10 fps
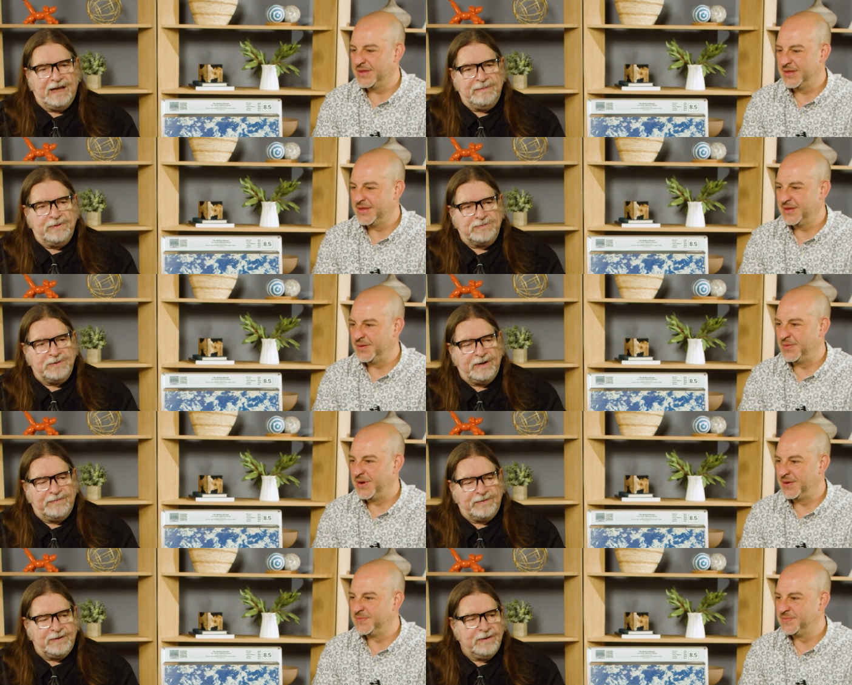Speaker 1: labels were
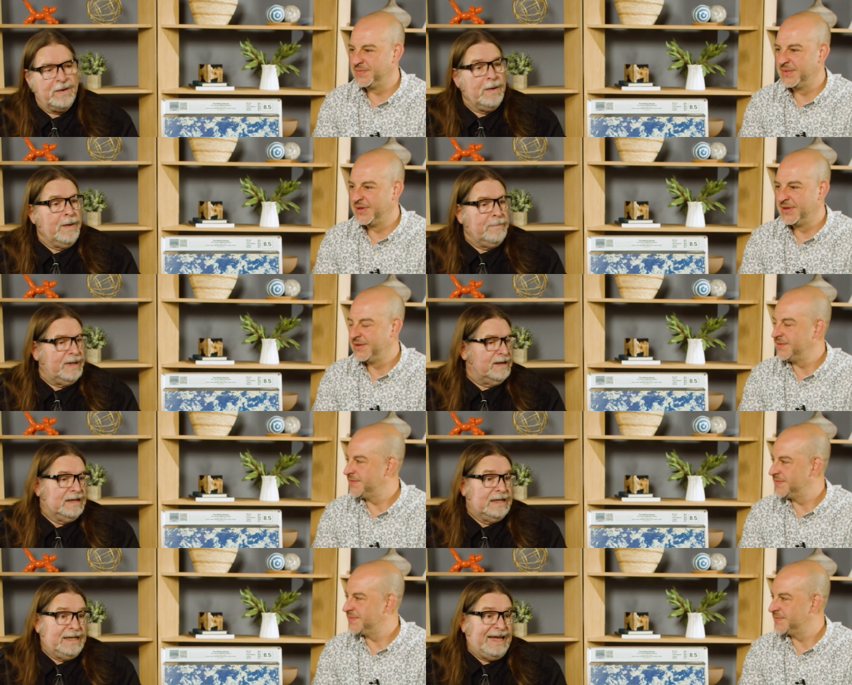different. But
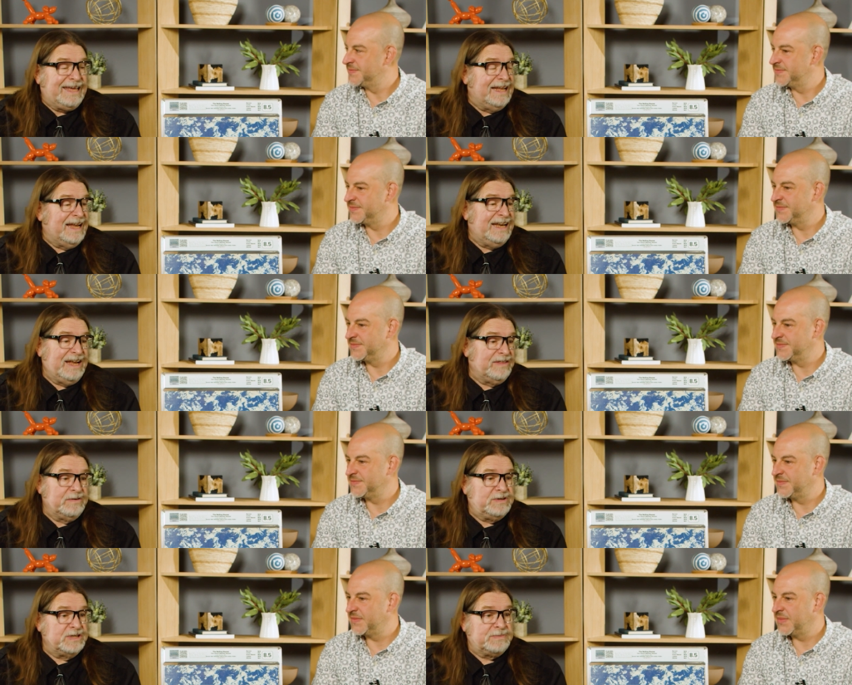again, another
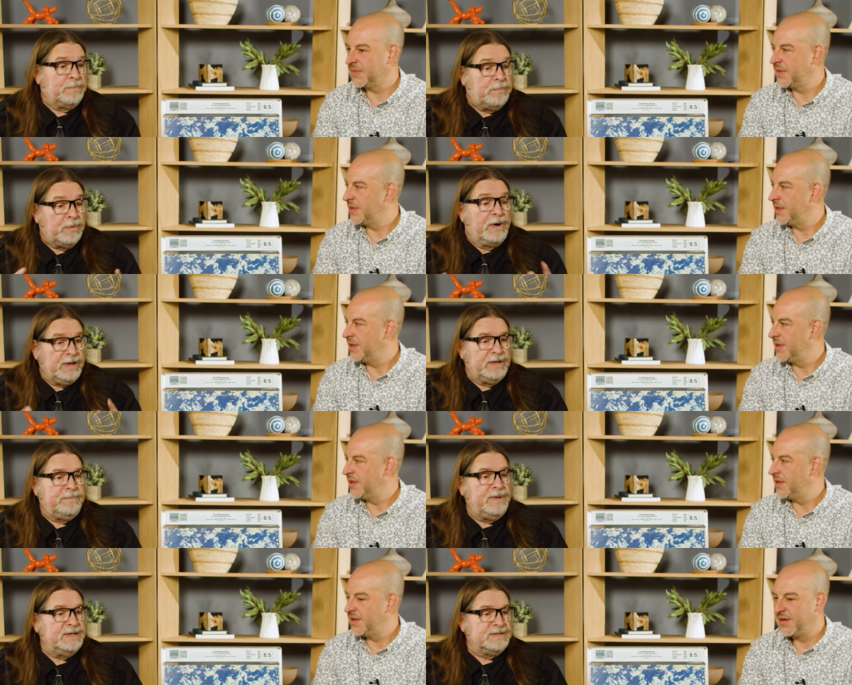just
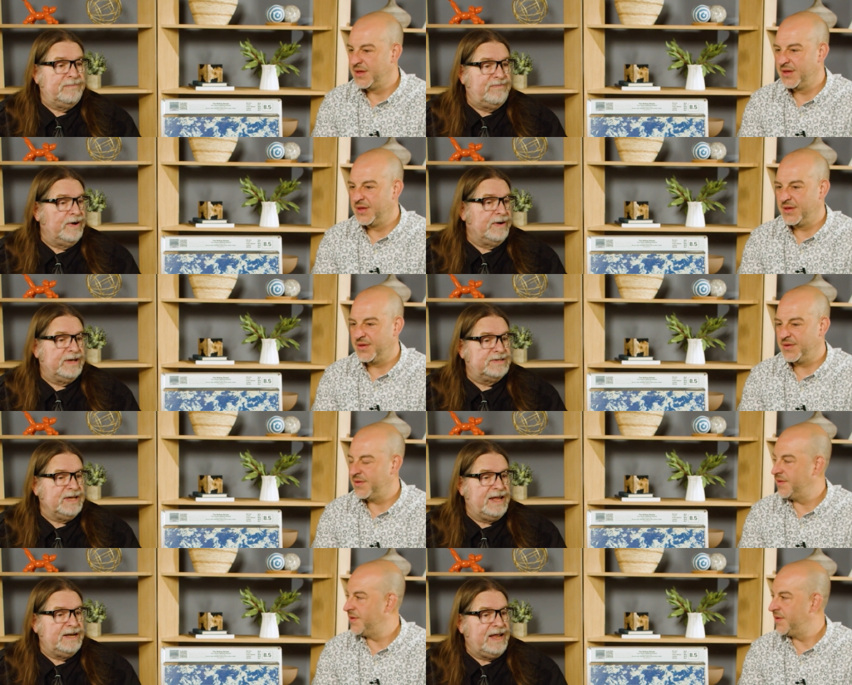brilliant piece. I'm very
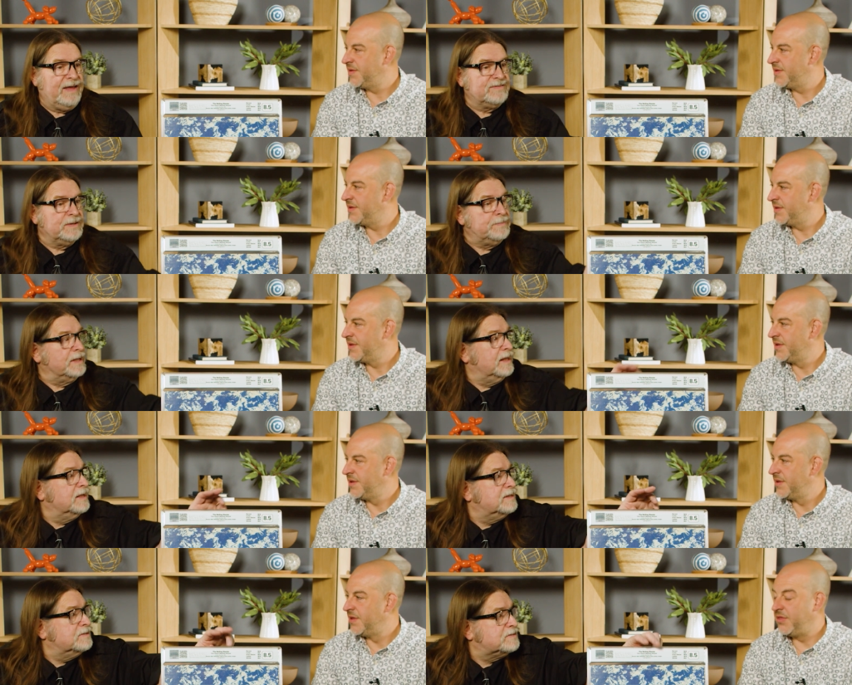excited to have something
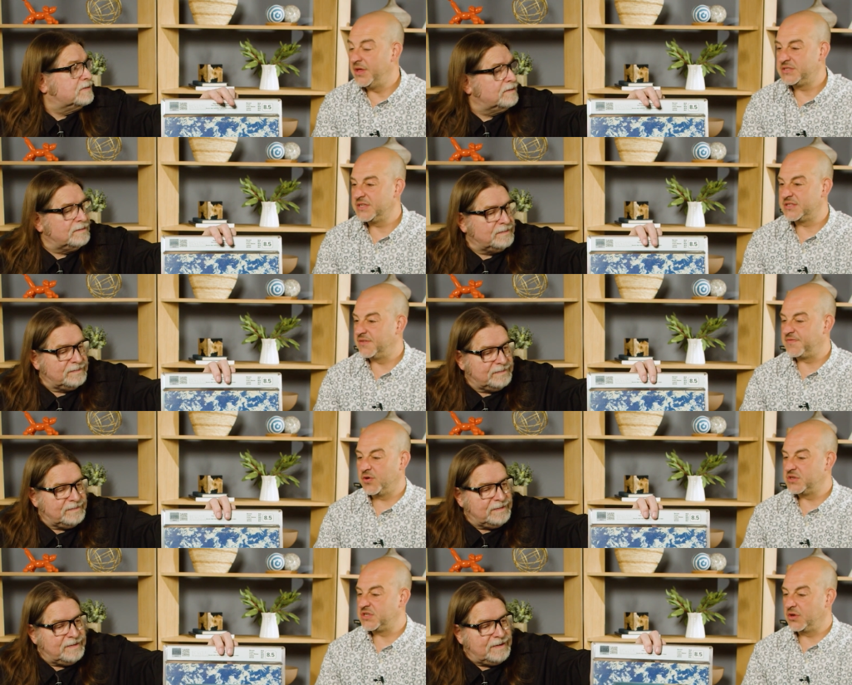like
Speaker 2: this. This is the
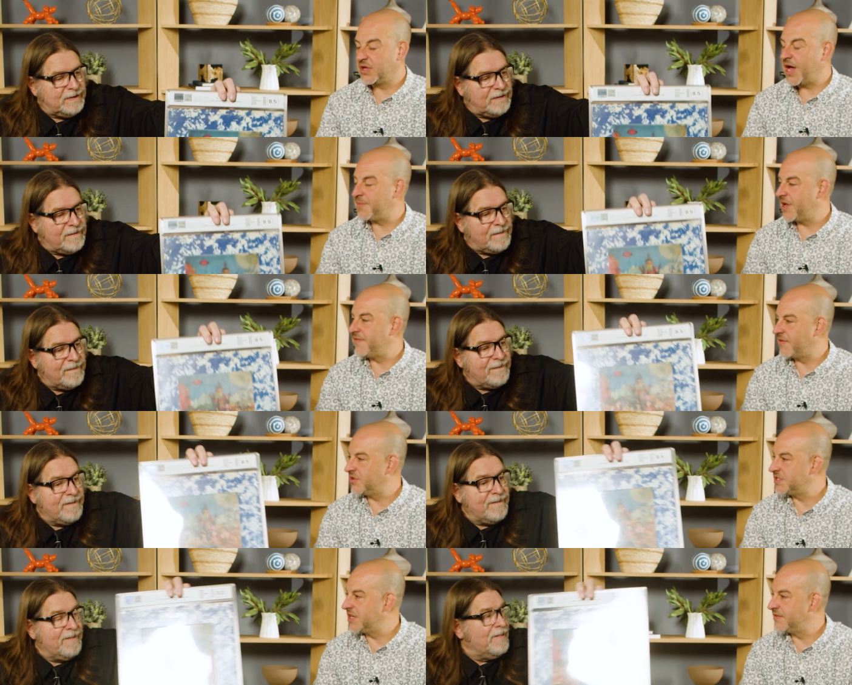first sealed copy I've ever
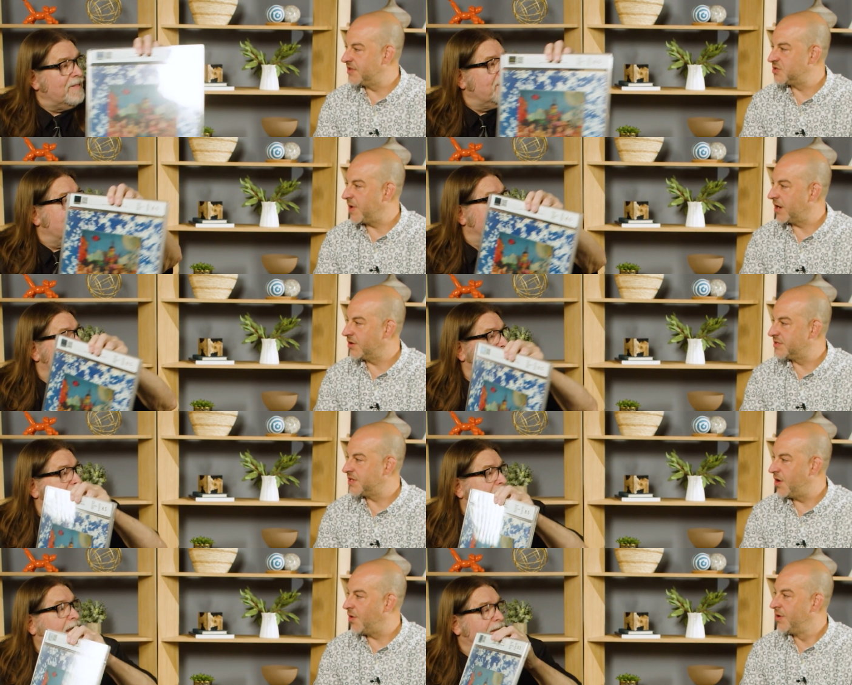seen of this record,
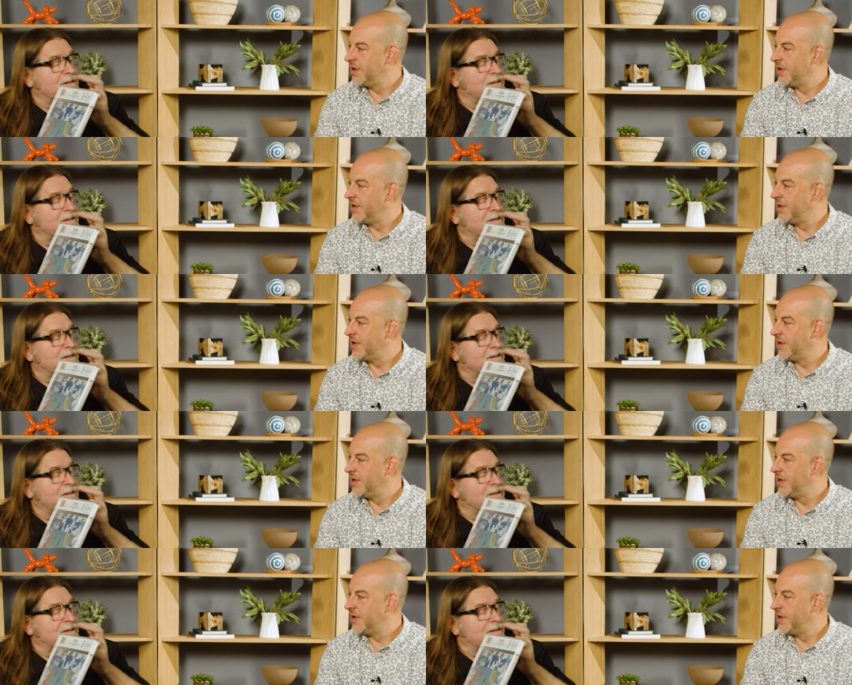so